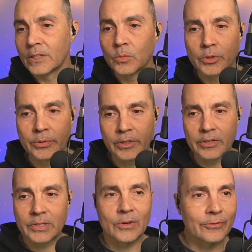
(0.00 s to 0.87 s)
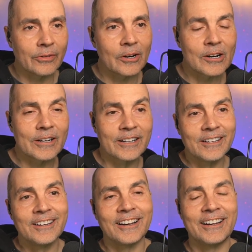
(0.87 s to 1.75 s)
We're doing good so far.
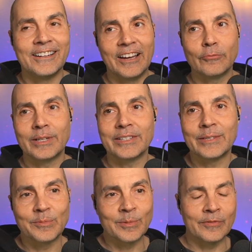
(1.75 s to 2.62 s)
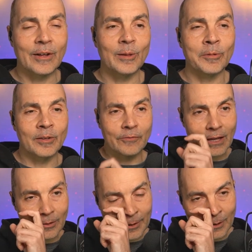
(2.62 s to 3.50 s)
Everybody seems to be
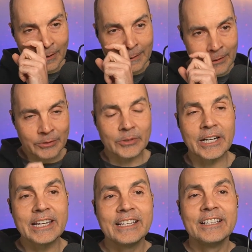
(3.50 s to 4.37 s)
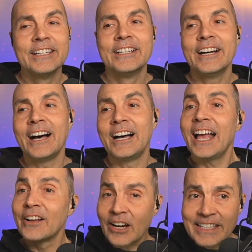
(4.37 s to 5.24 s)
following along just great.
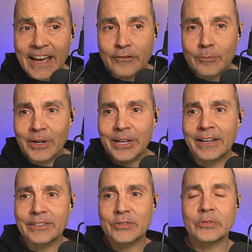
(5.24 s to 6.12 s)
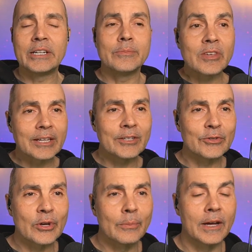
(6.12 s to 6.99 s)
And great to have everybody on the stream. Thank you
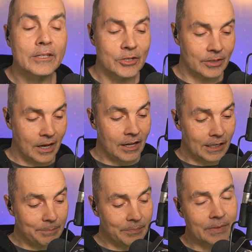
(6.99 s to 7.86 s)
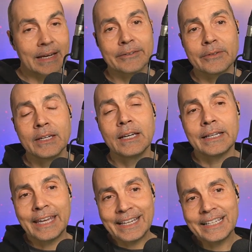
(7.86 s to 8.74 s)
so much. Now,
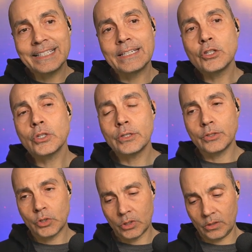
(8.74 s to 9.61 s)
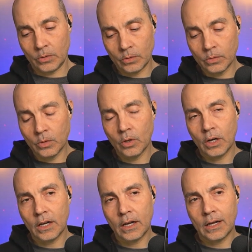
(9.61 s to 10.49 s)
in addition to,
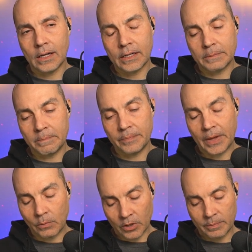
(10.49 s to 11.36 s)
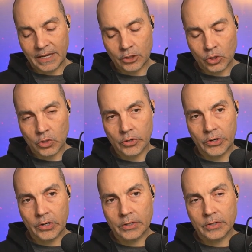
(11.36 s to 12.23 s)
I want to make
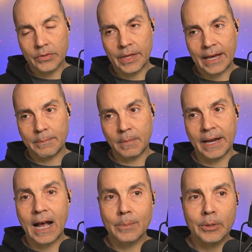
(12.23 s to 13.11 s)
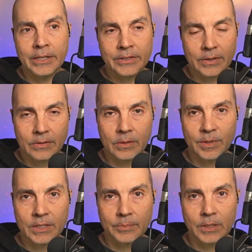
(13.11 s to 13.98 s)
sure that my operating system
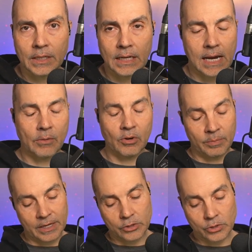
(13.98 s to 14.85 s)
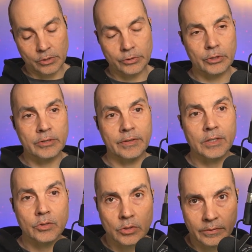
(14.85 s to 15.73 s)
is up to date. I want to make sure
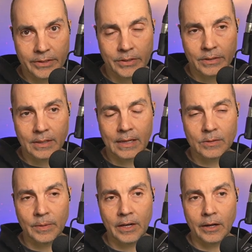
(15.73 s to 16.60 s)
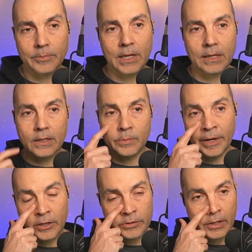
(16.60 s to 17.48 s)
certificate services has been updated as
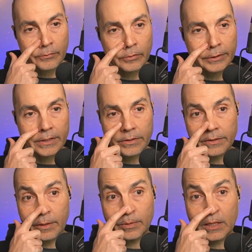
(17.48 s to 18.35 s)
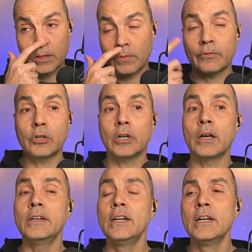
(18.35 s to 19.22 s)
Microsoft releases updates for
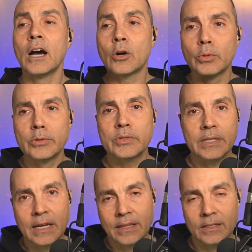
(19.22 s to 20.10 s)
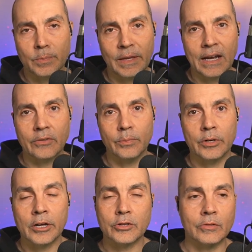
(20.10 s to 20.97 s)
a root CA that's been out in
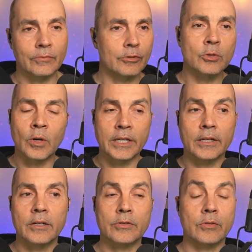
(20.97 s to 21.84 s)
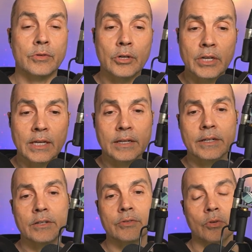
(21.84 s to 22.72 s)
production for 20 years or 30
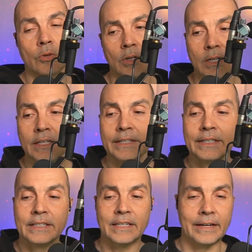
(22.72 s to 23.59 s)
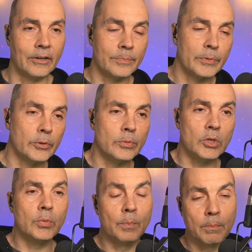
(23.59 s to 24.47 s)
years, or
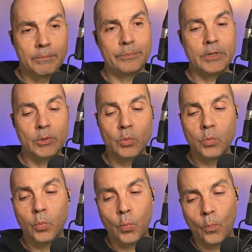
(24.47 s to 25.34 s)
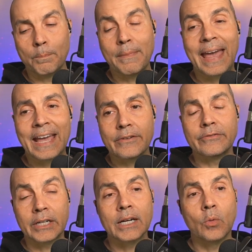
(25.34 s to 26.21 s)
you may
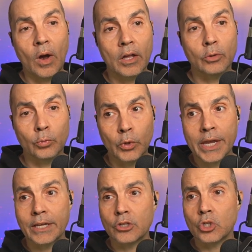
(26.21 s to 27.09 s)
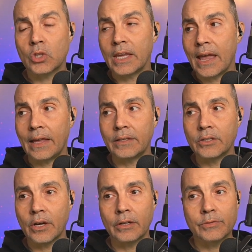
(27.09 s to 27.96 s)
very well reach the end
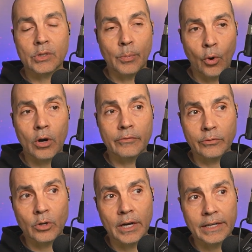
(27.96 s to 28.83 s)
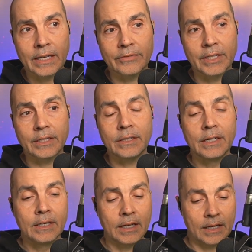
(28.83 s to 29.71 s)
of support for a given
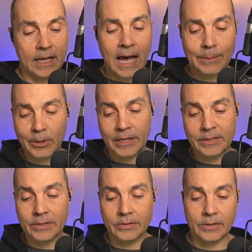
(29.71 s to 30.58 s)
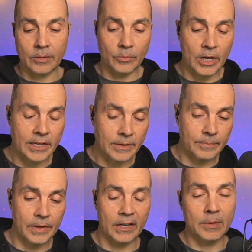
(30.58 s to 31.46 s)
operating system, right?
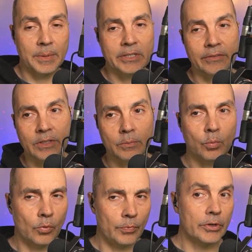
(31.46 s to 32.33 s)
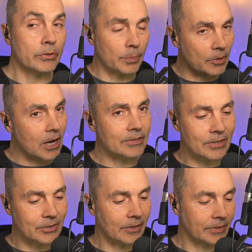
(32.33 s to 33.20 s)
And you have to. There's a
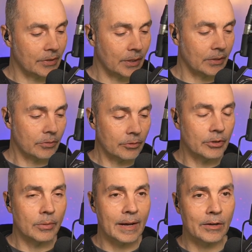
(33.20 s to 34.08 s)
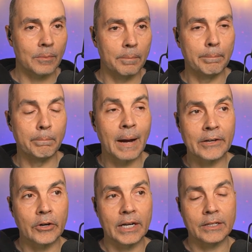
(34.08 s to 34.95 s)
process you have to think through about
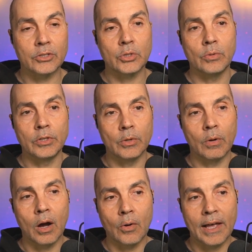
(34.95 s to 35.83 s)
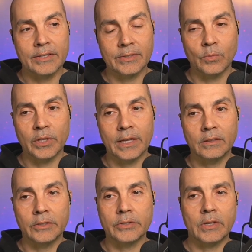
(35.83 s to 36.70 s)
migrating to a new OS and what that
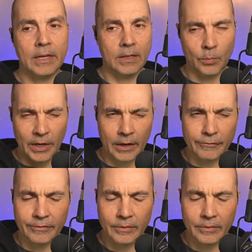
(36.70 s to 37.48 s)
looks like, and we have